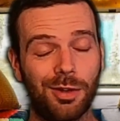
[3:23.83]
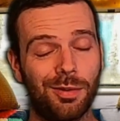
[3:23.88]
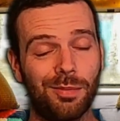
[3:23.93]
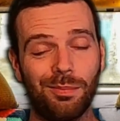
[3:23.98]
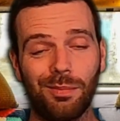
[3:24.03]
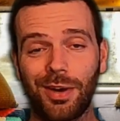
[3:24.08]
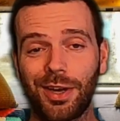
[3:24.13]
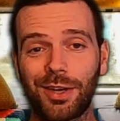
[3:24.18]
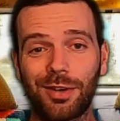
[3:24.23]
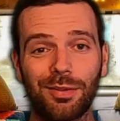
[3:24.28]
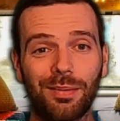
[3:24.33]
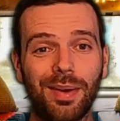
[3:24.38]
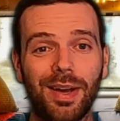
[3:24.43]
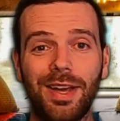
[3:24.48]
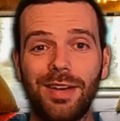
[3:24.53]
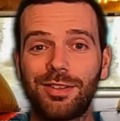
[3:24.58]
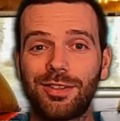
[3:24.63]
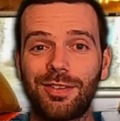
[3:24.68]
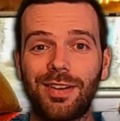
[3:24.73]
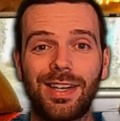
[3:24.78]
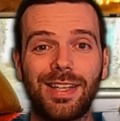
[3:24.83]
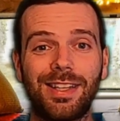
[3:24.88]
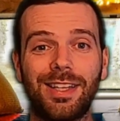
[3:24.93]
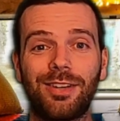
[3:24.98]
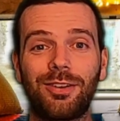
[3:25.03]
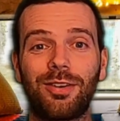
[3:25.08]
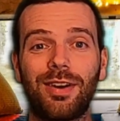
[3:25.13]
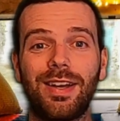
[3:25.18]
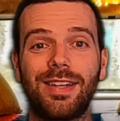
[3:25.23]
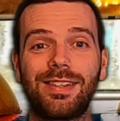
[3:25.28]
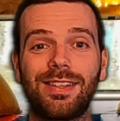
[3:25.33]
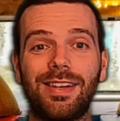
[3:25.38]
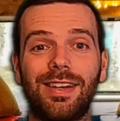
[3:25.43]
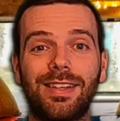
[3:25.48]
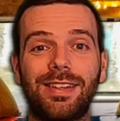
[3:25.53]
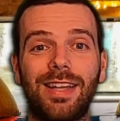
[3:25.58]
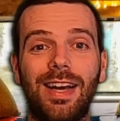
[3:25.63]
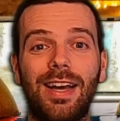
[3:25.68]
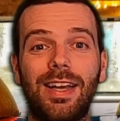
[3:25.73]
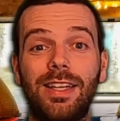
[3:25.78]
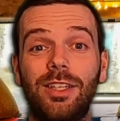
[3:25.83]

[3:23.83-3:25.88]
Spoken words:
microwaves or anything crazy like that.